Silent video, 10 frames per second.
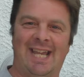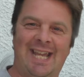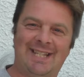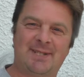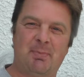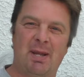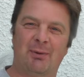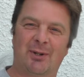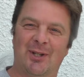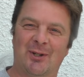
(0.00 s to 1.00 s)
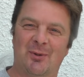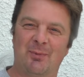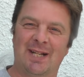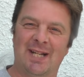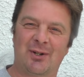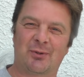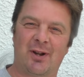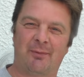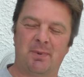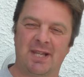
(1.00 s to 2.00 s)
It's beer o'clock on Real Ale
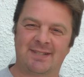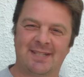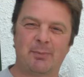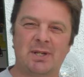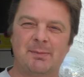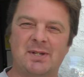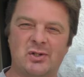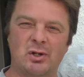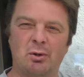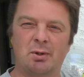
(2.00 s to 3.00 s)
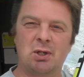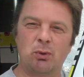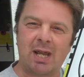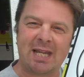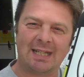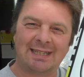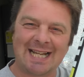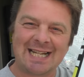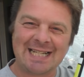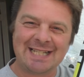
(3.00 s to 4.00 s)
Craft Beer. Today we're going to be showing you a
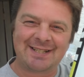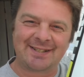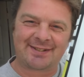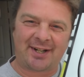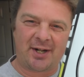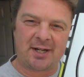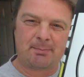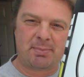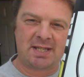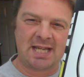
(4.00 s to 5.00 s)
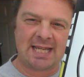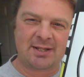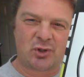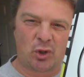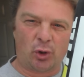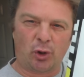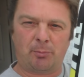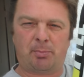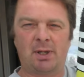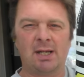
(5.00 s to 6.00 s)
Lagunitas IPA
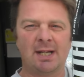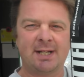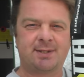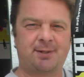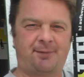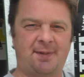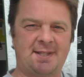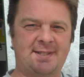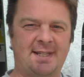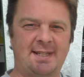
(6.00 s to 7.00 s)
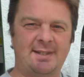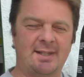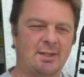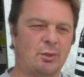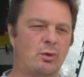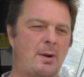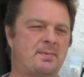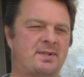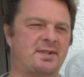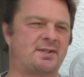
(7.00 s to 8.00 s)
Torp to fit in the
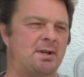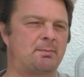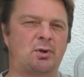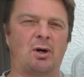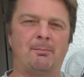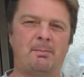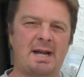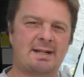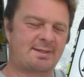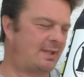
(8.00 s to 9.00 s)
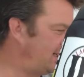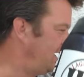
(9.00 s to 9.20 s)
Krups the subcompact.